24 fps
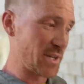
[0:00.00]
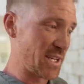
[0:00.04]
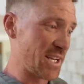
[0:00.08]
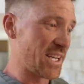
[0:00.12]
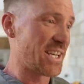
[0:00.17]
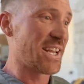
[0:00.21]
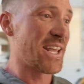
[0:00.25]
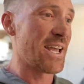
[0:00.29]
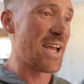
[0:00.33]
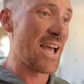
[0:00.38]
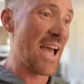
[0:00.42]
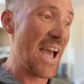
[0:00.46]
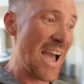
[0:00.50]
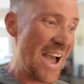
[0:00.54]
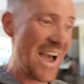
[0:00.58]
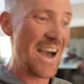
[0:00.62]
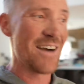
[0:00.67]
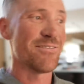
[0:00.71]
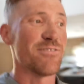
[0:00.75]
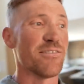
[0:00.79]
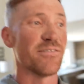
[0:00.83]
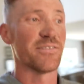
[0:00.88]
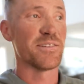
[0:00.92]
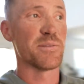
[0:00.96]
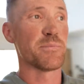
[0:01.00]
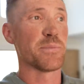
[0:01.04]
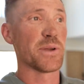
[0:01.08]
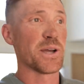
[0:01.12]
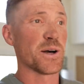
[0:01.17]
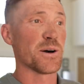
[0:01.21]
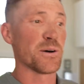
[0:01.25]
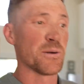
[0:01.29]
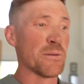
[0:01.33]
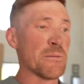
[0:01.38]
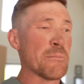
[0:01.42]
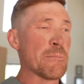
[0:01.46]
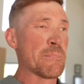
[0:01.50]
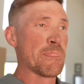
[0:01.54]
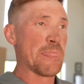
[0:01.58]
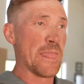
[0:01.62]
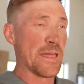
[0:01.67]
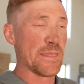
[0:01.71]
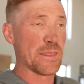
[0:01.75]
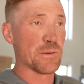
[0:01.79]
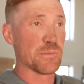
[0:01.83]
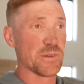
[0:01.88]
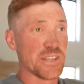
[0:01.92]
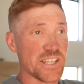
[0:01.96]
did get half of it built,
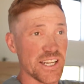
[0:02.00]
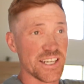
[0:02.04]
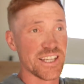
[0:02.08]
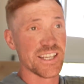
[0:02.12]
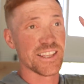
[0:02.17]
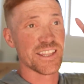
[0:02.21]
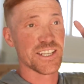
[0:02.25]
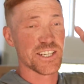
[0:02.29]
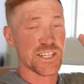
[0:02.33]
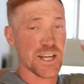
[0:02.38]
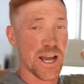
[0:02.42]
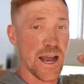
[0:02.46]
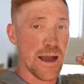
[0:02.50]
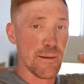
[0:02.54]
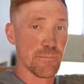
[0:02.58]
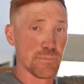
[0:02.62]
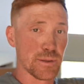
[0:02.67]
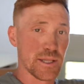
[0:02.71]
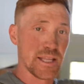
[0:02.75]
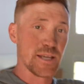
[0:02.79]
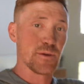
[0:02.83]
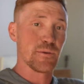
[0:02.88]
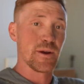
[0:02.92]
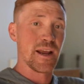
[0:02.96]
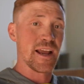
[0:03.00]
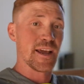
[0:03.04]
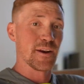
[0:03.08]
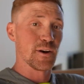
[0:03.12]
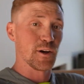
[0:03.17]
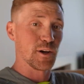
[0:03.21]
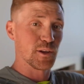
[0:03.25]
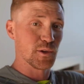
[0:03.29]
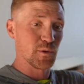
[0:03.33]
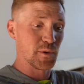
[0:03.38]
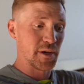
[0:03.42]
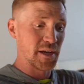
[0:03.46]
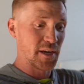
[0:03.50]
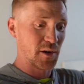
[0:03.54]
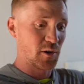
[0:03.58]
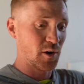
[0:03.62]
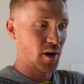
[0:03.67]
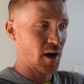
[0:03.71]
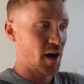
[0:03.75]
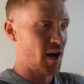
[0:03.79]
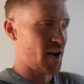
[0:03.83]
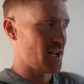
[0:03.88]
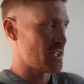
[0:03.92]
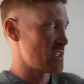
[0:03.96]
and then we did get the top plate ran all the way
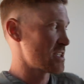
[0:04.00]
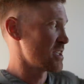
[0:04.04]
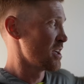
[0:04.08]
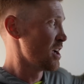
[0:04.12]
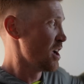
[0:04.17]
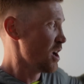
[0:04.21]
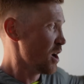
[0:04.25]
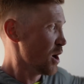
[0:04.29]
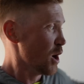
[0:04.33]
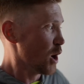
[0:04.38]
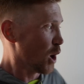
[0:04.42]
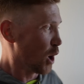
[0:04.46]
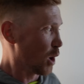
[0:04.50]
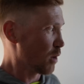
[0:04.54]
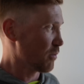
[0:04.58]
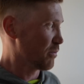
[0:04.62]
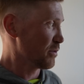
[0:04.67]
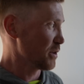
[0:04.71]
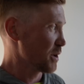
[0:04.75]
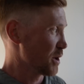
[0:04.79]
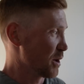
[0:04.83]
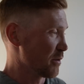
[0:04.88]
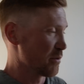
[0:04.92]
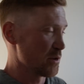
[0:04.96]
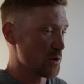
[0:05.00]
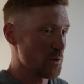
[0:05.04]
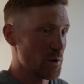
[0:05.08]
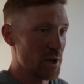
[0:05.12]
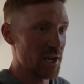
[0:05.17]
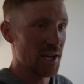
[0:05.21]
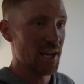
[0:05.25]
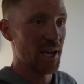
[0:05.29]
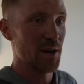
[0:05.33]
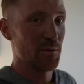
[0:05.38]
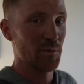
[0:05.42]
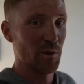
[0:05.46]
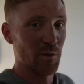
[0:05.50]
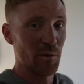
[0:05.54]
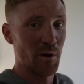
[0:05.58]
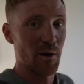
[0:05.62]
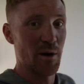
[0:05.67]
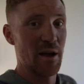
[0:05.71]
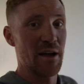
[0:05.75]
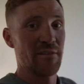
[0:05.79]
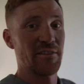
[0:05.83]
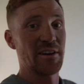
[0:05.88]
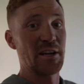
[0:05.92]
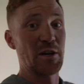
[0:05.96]
across. Hopefully over the weekend we
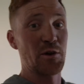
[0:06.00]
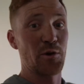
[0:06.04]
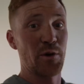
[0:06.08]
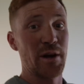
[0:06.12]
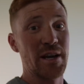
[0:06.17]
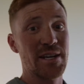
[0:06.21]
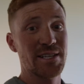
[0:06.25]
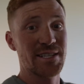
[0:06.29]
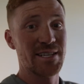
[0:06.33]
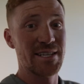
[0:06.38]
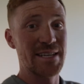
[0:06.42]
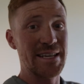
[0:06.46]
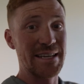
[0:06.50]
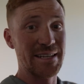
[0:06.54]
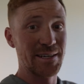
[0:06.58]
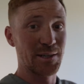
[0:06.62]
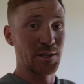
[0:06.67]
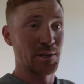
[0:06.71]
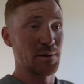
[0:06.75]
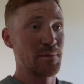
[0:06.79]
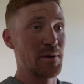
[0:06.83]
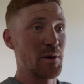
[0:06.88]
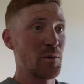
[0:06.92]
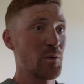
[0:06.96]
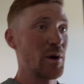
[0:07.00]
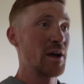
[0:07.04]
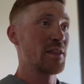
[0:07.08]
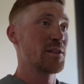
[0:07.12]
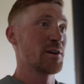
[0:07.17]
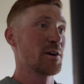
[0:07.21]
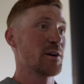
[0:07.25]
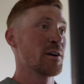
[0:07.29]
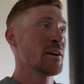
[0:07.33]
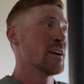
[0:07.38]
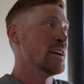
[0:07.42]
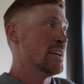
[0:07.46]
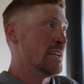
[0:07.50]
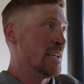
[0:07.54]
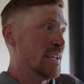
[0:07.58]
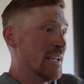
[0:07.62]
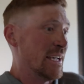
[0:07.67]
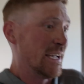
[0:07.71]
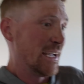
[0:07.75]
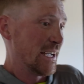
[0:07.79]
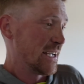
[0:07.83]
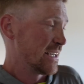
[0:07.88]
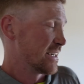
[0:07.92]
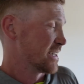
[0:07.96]
won't have any crazy inclement weather
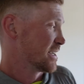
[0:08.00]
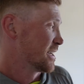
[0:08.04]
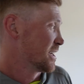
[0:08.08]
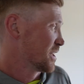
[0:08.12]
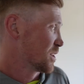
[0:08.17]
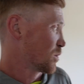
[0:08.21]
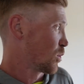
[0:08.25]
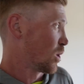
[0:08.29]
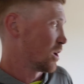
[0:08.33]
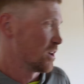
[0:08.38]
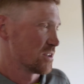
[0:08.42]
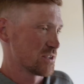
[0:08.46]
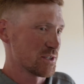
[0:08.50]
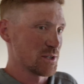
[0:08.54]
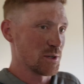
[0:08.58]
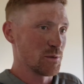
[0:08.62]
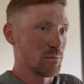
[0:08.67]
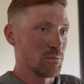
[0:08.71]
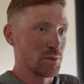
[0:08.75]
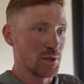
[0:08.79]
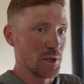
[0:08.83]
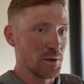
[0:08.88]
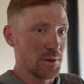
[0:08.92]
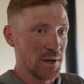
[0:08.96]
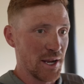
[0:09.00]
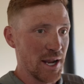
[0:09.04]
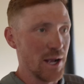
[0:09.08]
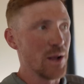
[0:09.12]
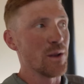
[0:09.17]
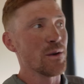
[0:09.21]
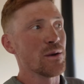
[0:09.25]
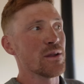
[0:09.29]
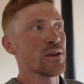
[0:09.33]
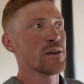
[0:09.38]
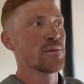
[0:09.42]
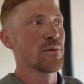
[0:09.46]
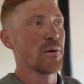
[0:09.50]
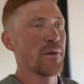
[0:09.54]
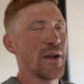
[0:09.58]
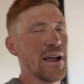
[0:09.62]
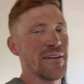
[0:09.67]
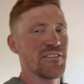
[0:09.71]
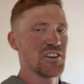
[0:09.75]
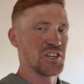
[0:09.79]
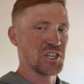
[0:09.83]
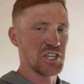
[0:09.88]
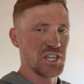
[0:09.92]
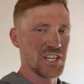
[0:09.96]
and uh, the walls don't blow down. But we
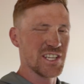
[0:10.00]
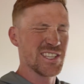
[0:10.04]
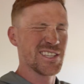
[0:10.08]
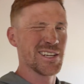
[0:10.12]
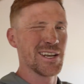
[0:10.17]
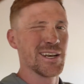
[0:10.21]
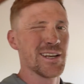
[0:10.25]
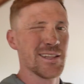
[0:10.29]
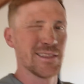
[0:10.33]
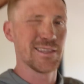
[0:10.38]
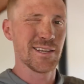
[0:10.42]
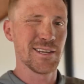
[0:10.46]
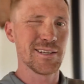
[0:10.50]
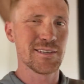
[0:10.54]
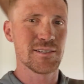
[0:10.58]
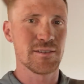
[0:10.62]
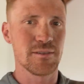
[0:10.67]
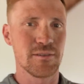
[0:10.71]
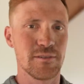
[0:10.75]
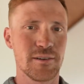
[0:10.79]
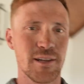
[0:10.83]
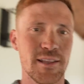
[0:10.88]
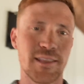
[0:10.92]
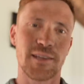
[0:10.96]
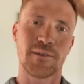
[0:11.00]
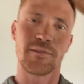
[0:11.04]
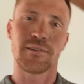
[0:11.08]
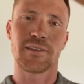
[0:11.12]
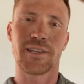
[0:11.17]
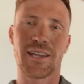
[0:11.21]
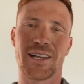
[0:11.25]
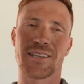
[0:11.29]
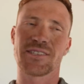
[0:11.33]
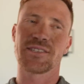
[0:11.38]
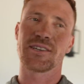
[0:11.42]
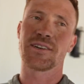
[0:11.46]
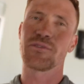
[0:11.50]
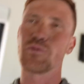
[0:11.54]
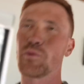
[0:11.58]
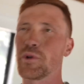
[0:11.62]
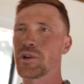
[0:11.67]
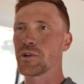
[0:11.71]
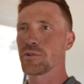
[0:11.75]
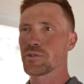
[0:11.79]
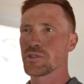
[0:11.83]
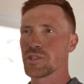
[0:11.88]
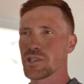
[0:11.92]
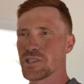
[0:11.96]
haven't sheathed anything, so nothing really has enough
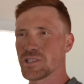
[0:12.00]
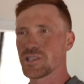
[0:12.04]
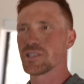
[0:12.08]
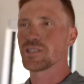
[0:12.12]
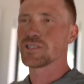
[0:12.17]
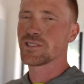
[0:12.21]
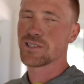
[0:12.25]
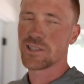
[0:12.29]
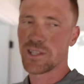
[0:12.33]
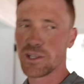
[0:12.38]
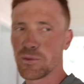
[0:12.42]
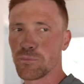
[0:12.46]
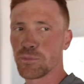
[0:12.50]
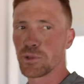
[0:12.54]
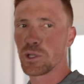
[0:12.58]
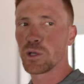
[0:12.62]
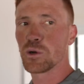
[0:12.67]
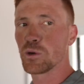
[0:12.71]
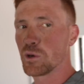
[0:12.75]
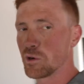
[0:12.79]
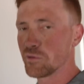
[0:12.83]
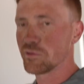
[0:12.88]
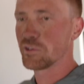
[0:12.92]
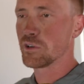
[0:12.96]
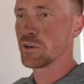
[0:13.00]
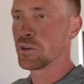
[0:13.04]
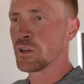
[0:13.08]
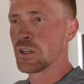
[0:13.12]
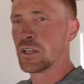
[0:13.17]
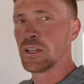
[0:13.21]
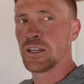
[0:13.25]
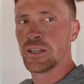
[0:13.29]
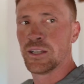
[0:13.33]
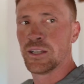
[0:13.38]
wind resistance to like blow over.